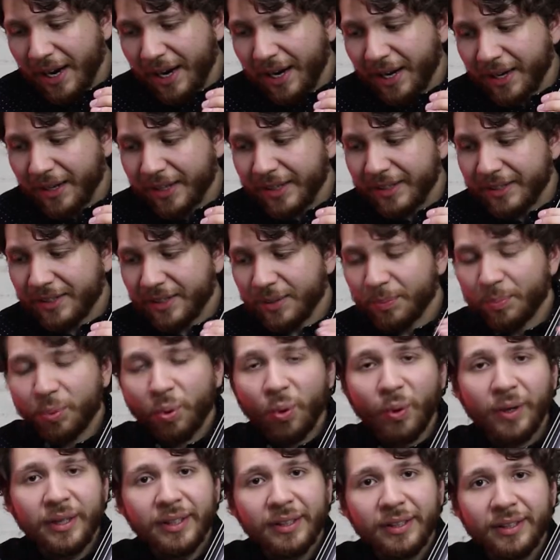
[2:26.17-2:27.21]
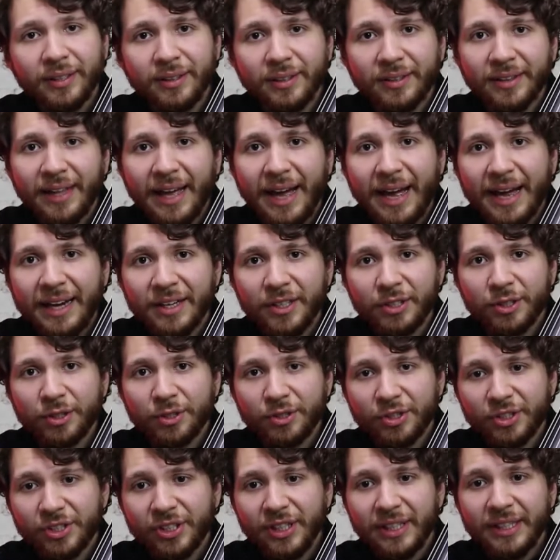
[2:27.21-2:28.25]
It's important that you're
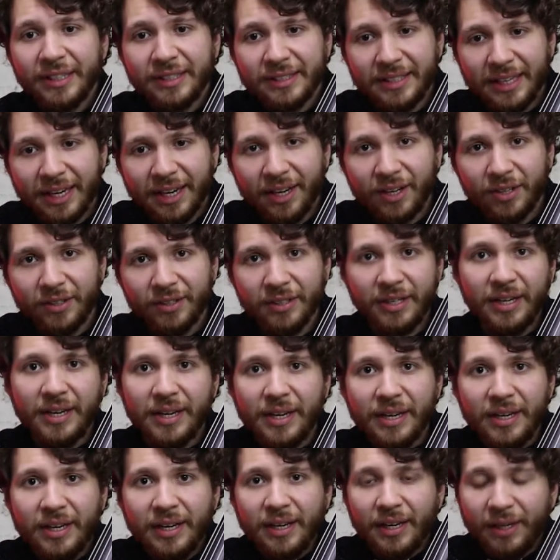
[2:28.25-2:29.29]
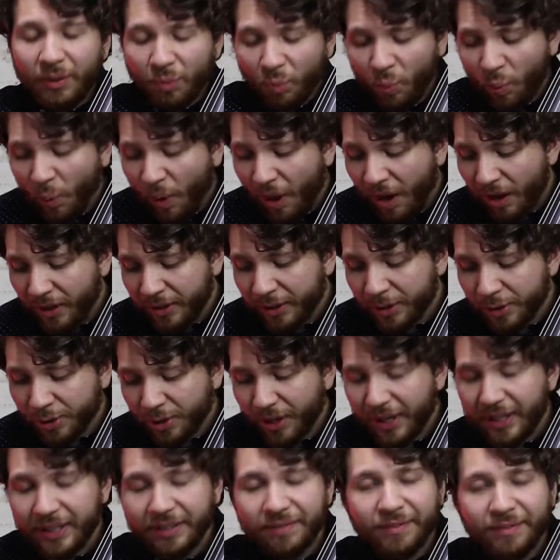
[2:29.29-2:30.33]
sitting down while you're
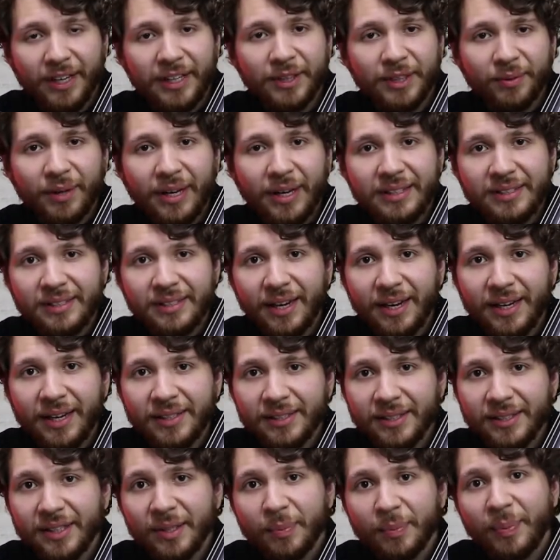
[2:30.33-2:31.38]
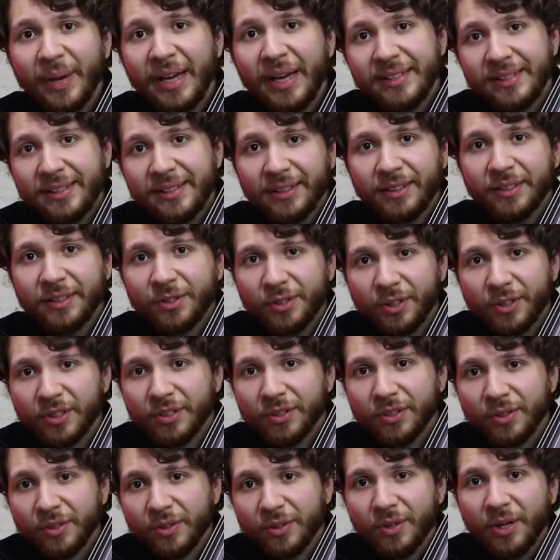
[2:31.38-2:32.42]
trying to find the right size, and the best thing that you can
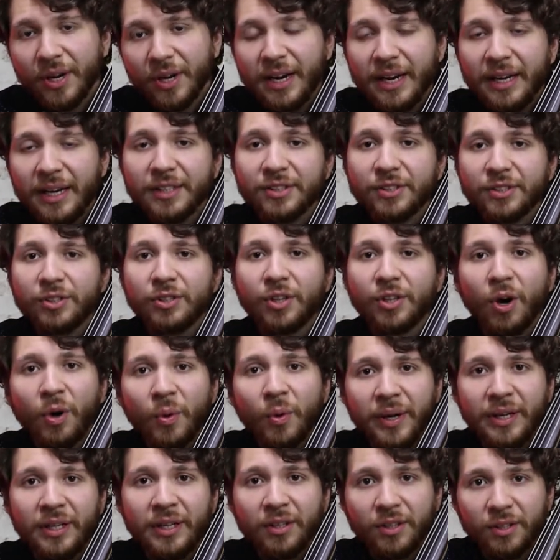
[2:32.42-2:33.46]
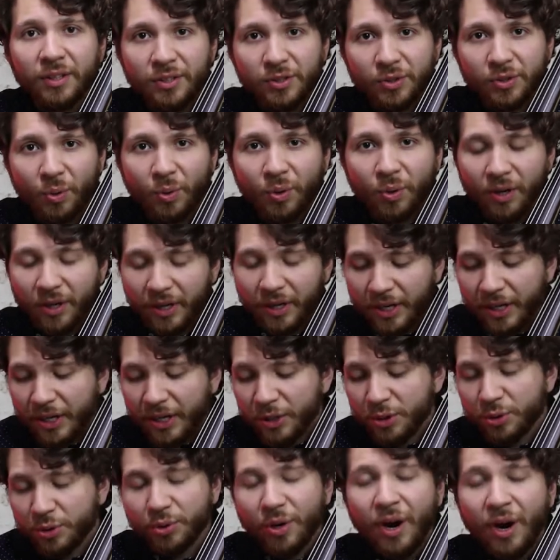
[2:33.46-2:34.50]
do is go into the store,
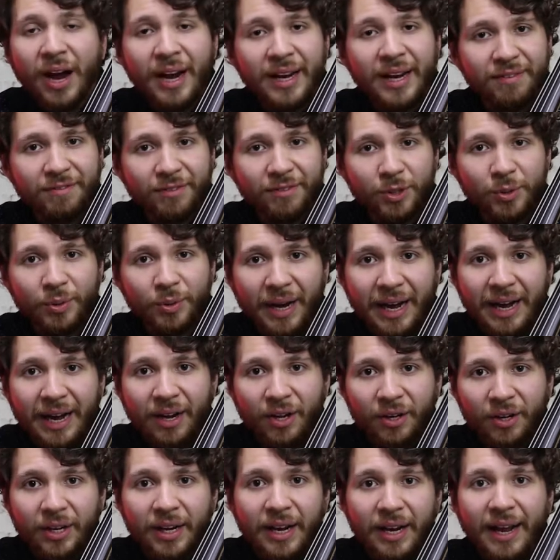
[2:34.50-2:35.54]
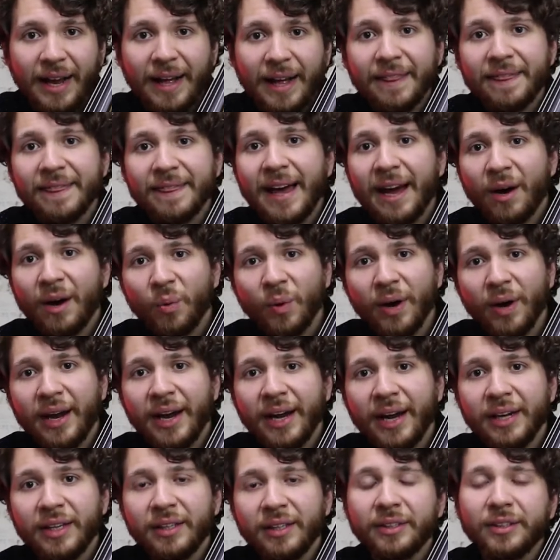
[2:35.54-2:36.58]
try a few out, and that
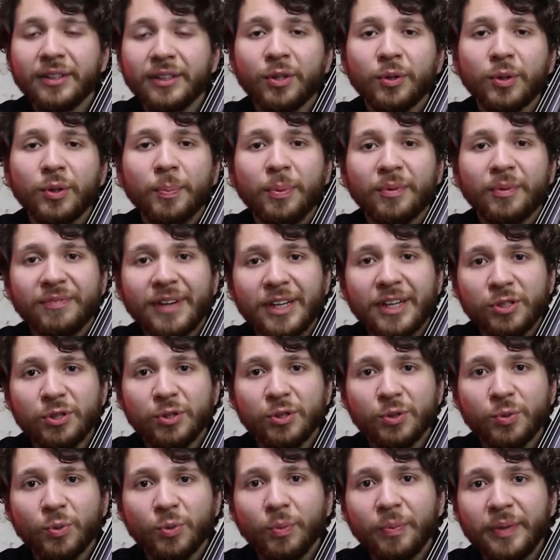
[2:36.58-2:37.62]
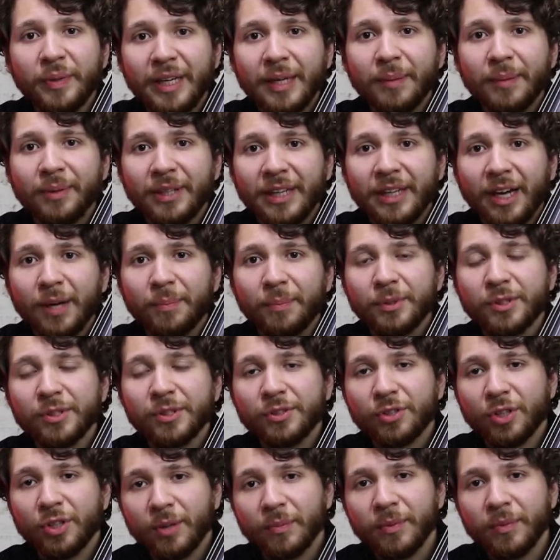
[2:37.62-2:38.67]
way, the professionals will be able to help you
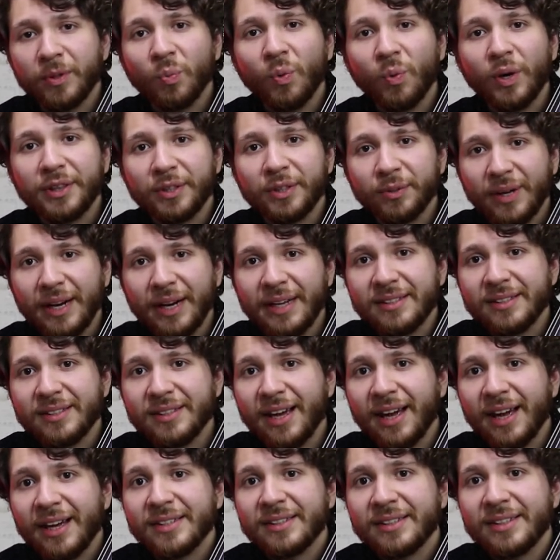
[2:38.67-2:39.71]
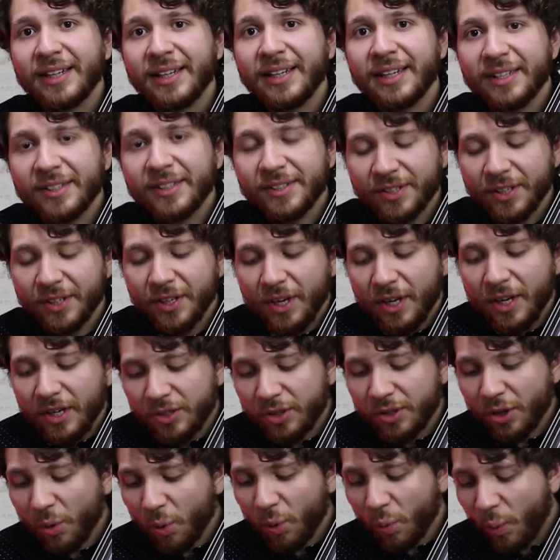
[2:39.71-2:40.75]
determine what the right size is.
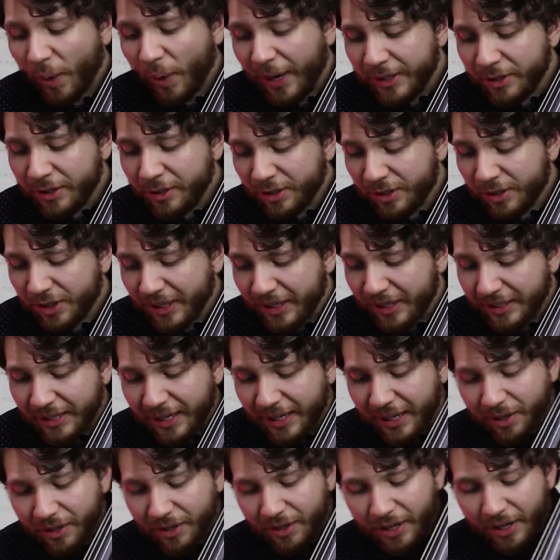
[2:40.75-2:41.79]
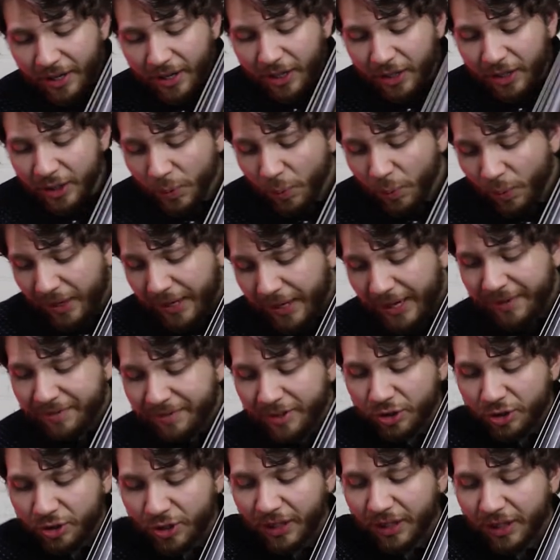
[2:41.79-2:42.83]
So when you're sitting down, you want to have
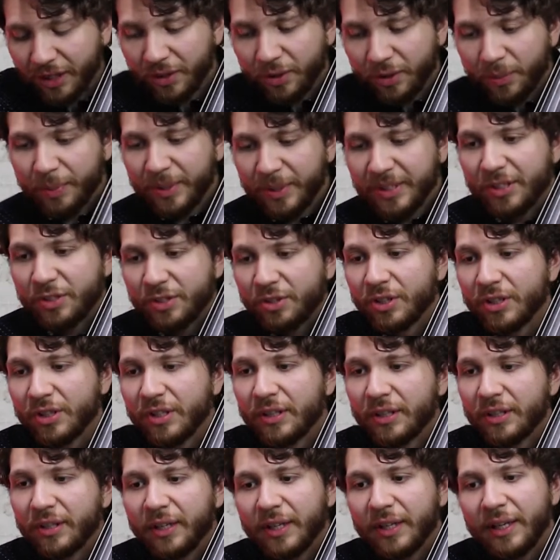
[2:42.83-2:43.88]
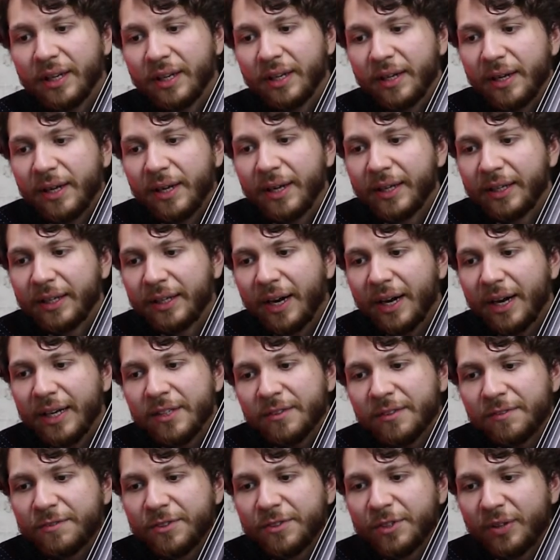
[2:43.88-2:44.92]
the cello positioned
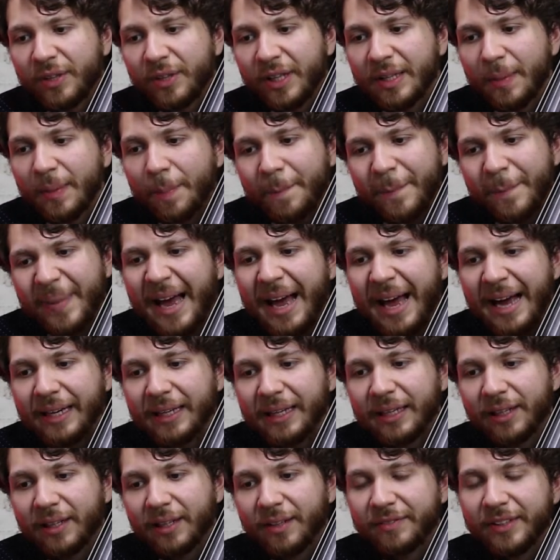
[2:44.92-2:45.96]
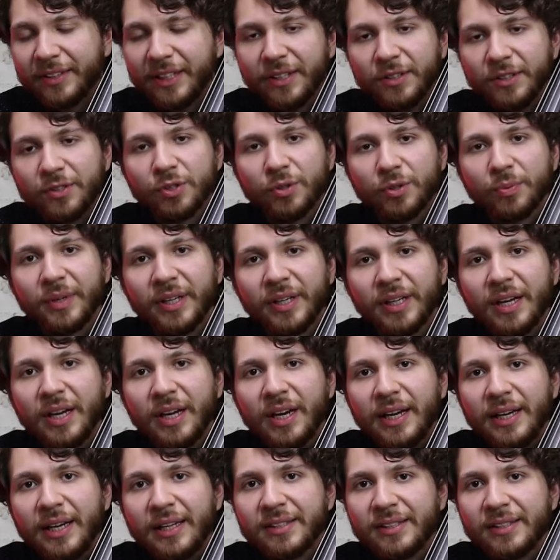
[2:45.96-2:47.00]
kind of so that the back of the instrument
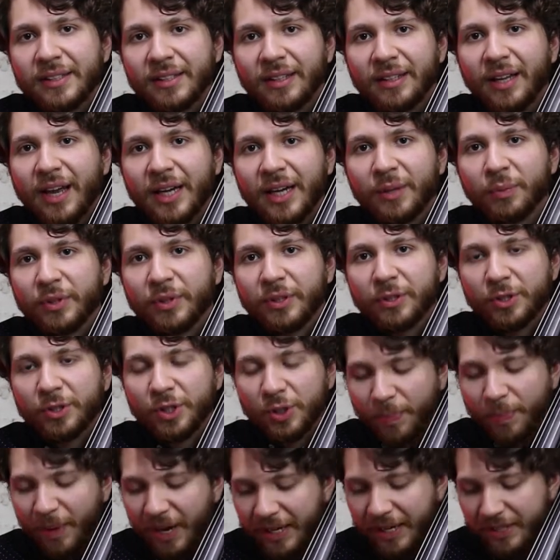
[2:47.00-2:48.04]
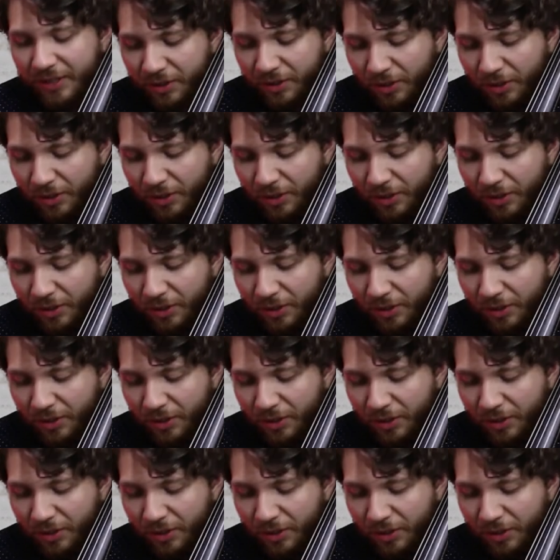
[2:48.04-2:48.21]
is in line with your spine.